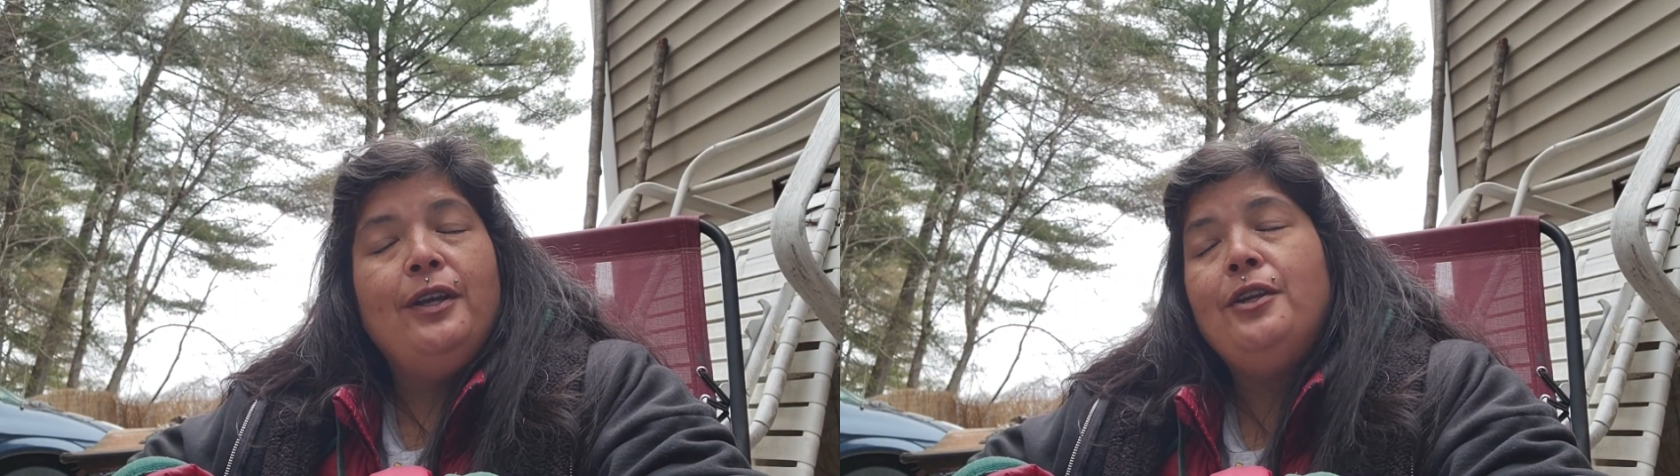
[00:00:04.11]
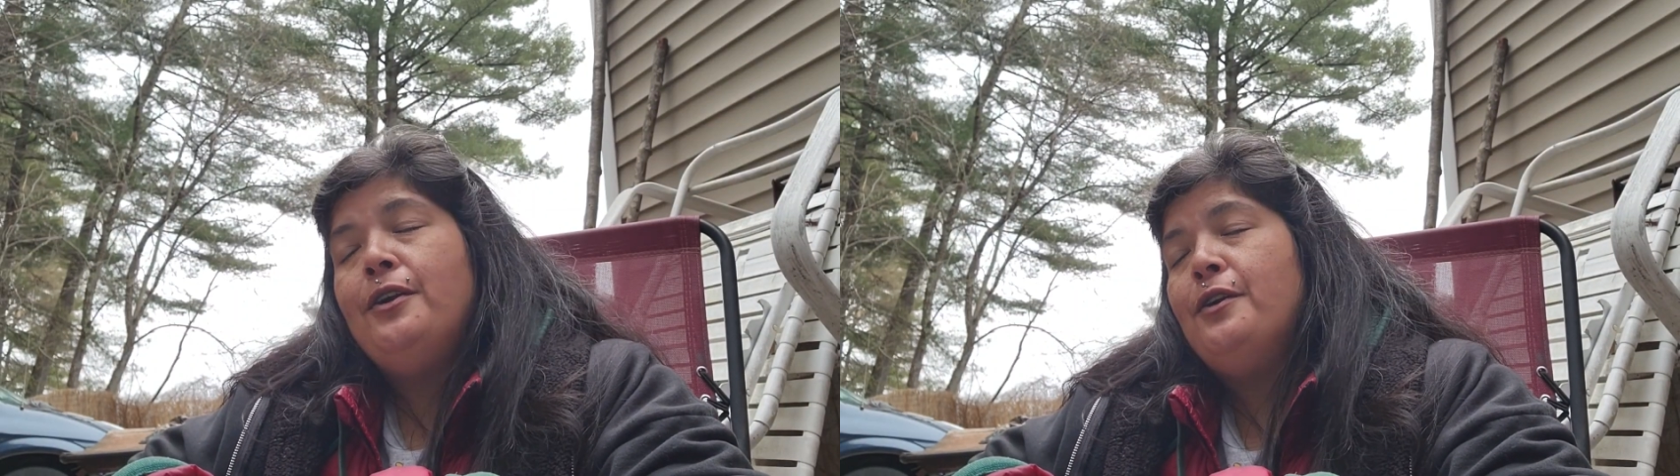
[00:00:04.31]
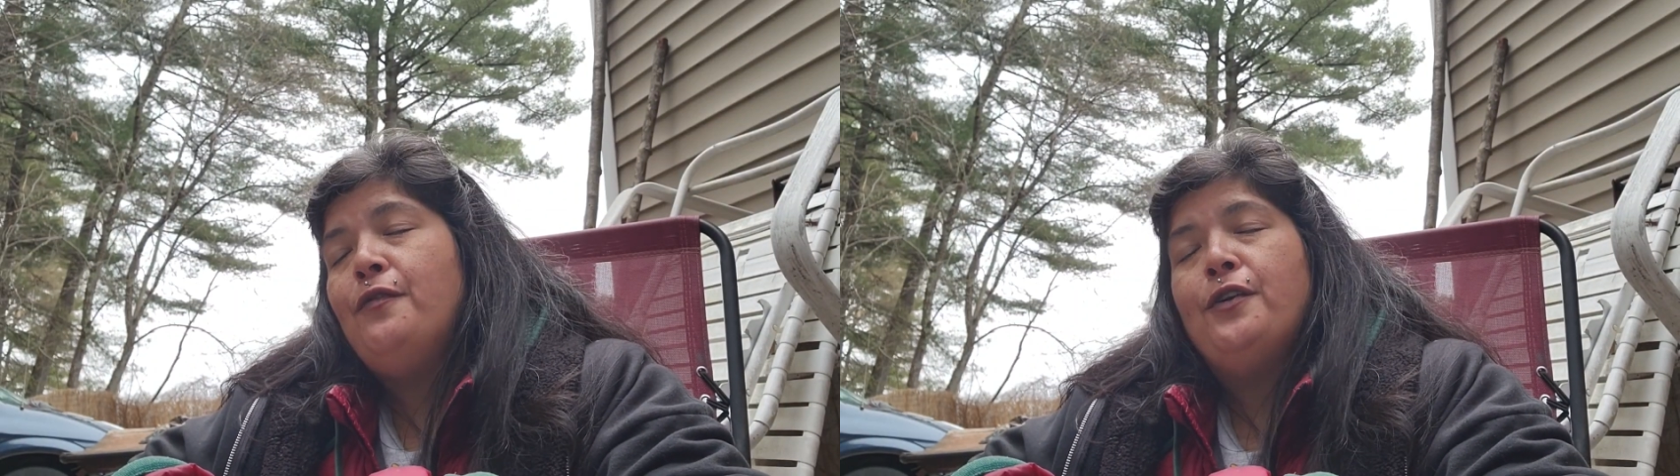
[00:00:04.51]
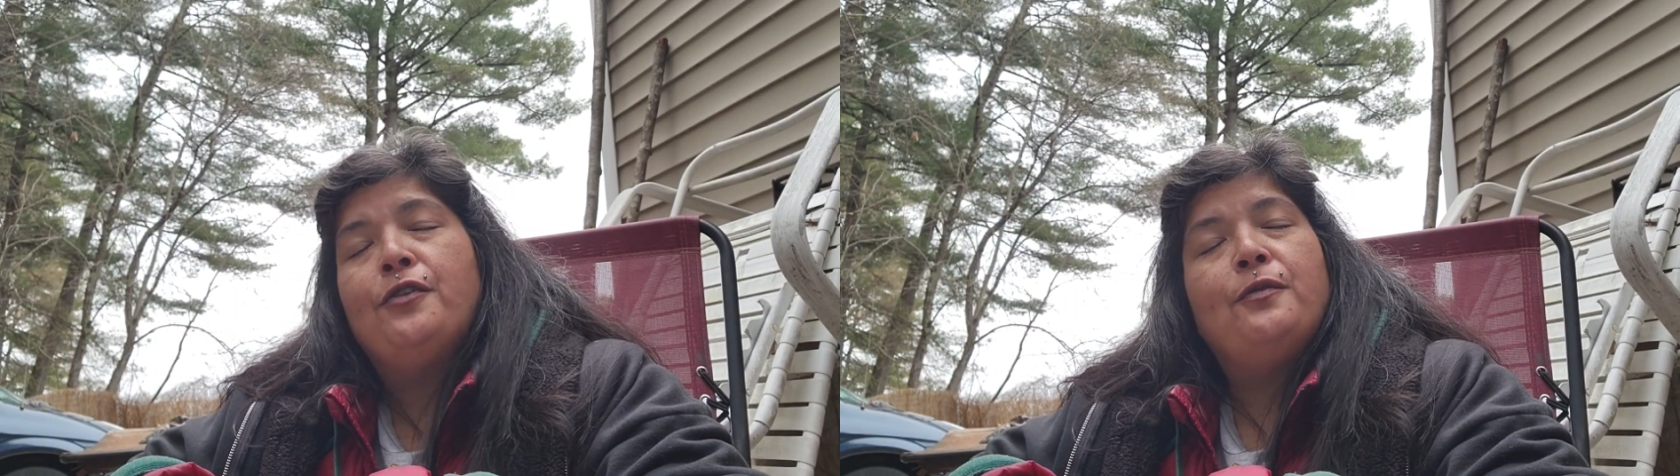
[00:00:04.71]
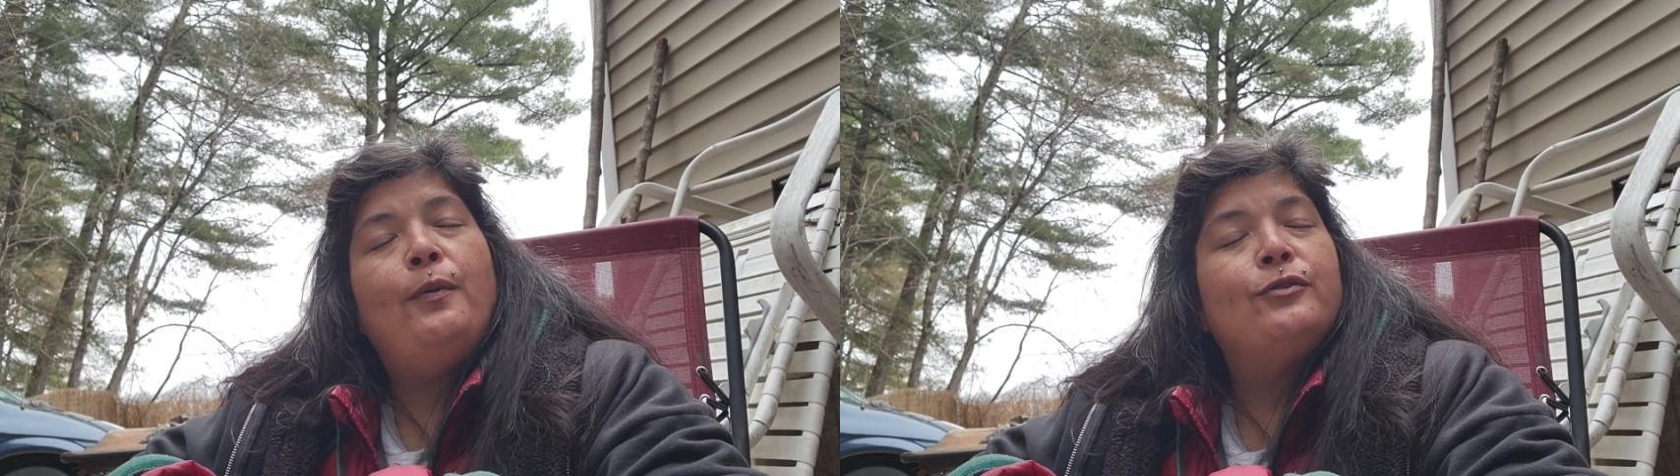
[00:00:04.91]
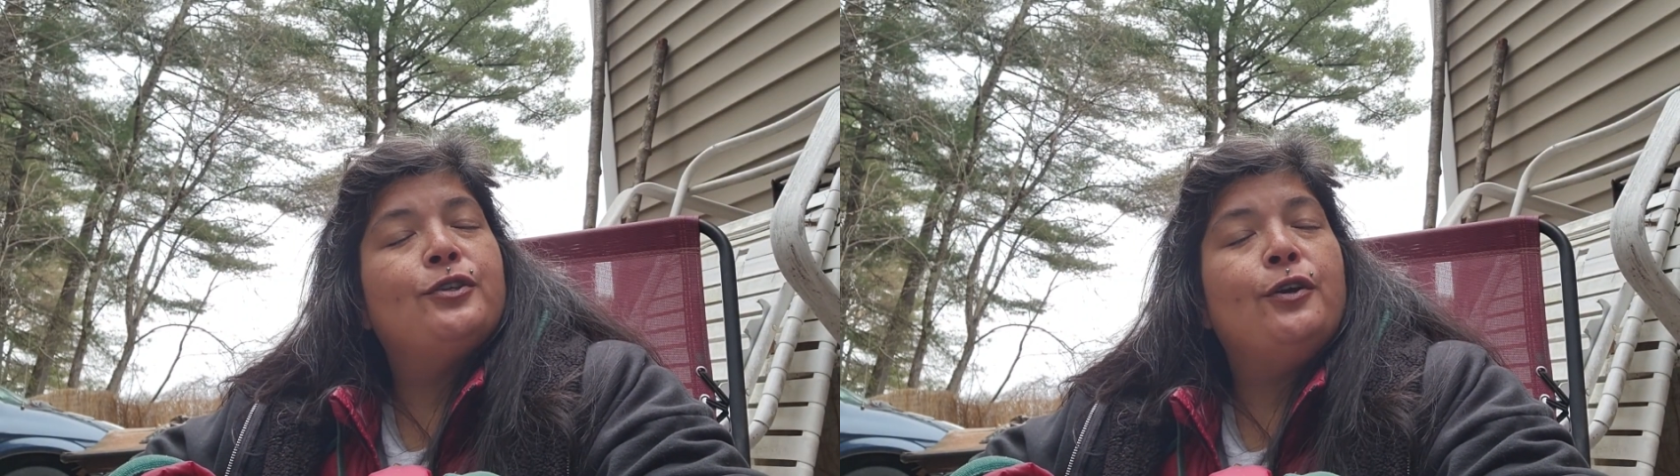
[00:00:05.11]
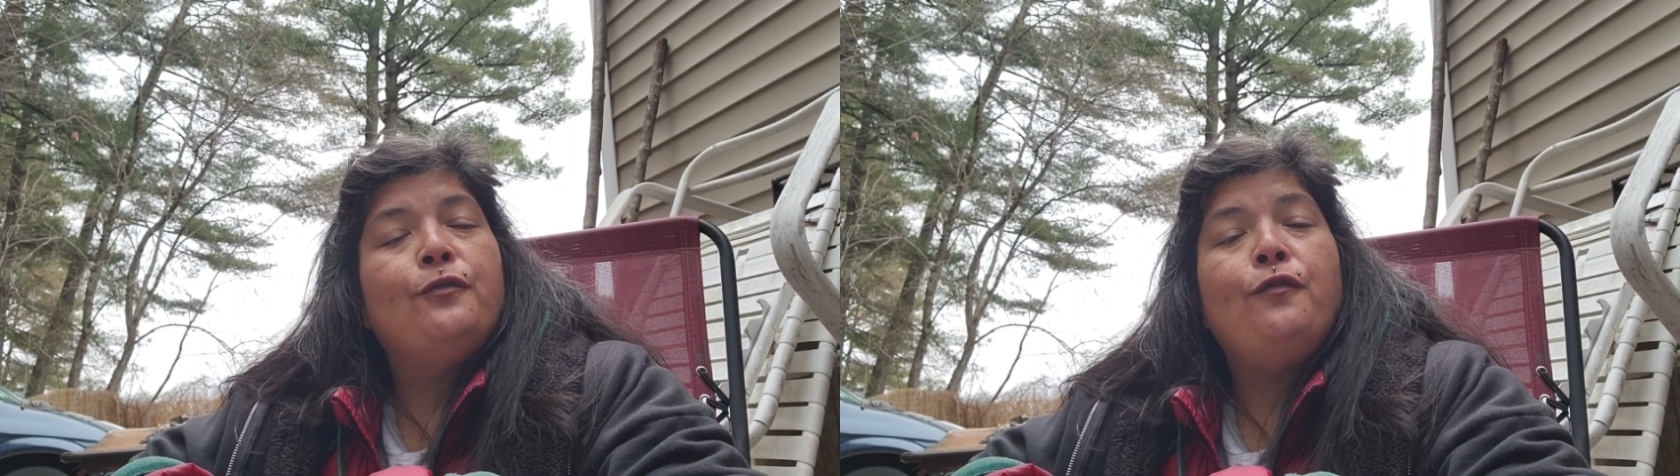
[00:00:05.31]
and you're here for another postcard